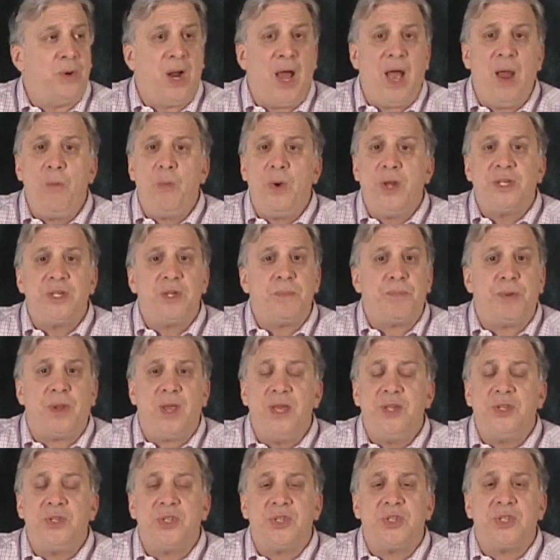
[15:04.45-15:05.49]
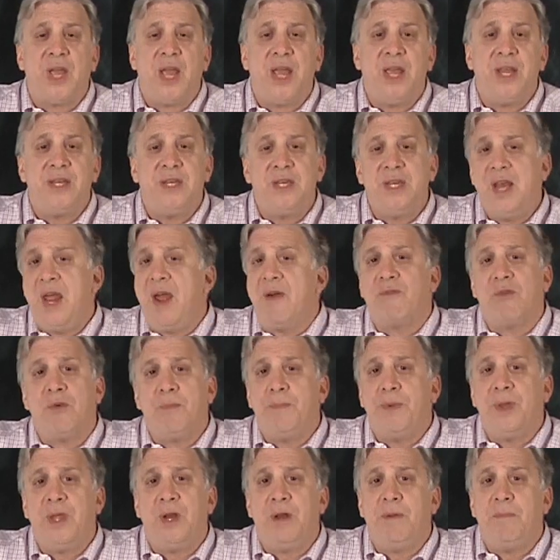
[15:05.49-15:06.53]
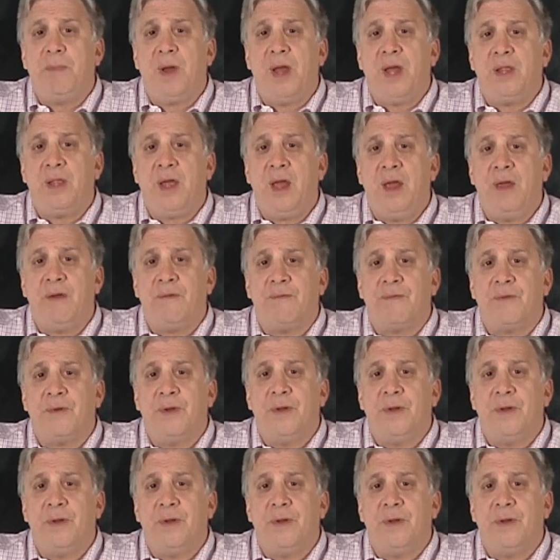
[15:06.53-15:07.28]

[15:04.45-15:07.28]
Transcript: and I went to places I had never been in my life.